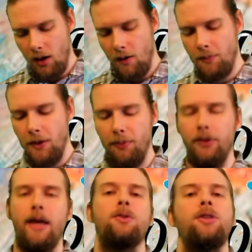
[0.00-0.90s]
People
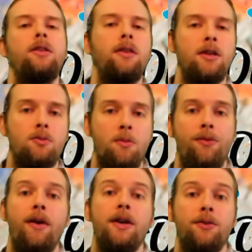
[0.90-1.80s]
now see things from a
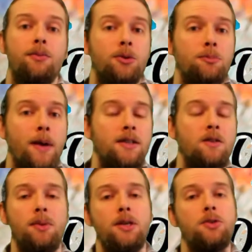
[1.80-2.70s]
very different
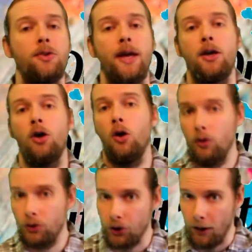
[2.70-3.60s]
perspective based on their
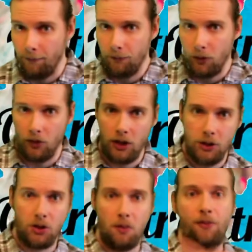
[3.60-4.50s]
culture. Okay,
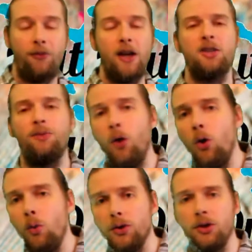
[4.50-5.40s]
so we fast
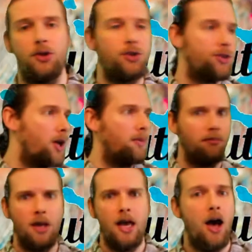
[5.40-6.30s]
forwarded
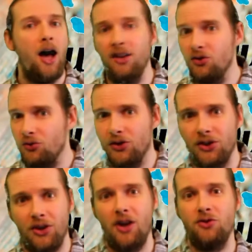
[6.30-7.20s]
some hundreds
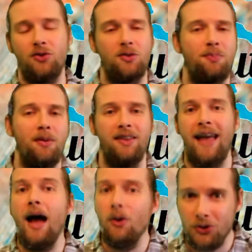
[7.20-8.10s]
and hundreds, probably
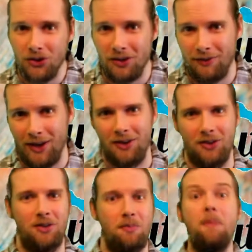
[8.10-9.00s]
thousands of
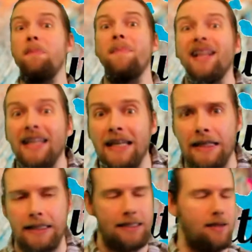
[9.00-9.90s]
years, maybe
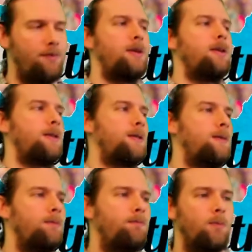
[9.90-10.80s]
millions of years.
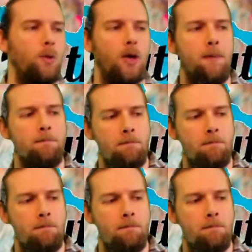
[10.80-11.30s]
Okay?